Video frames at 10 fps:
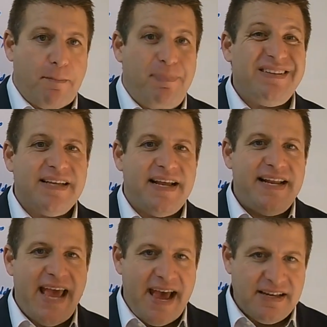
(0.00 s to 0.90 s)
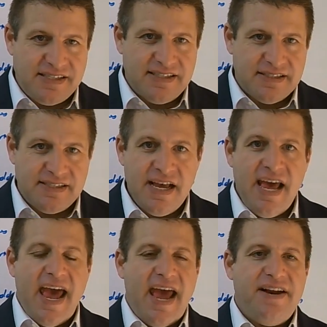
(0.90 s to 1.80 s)
build any assets.
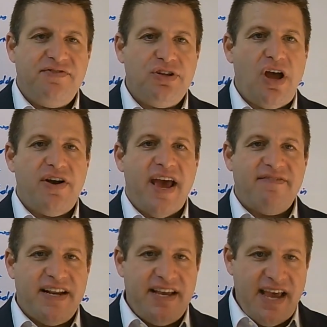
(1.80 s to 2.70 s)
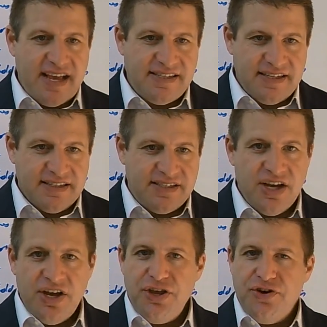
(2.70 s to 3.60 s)
And if you don't have any
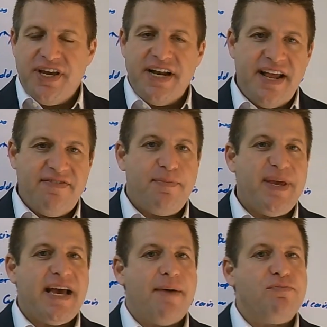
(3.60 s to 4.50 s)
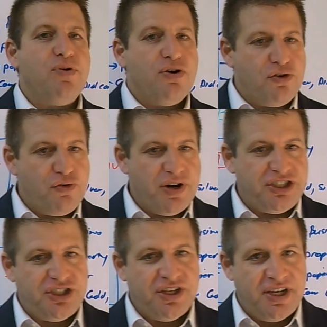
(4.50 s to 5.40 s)
assets, you can never become
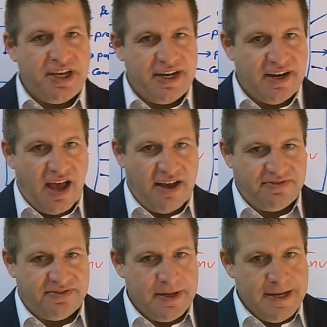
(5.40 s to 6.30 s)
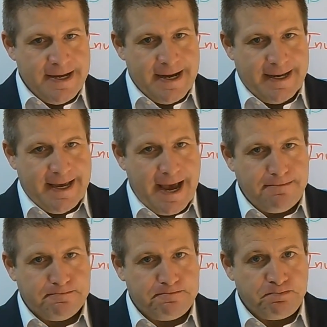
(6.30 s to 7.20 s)
rich in life.
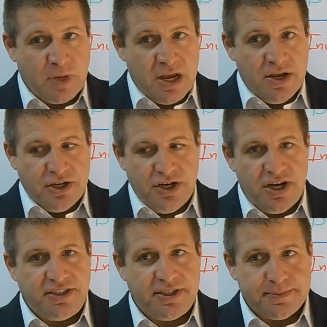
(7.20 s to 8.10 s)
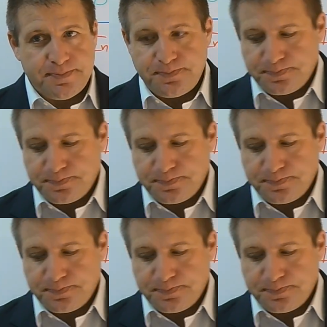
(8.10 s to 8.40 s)
Okay, good.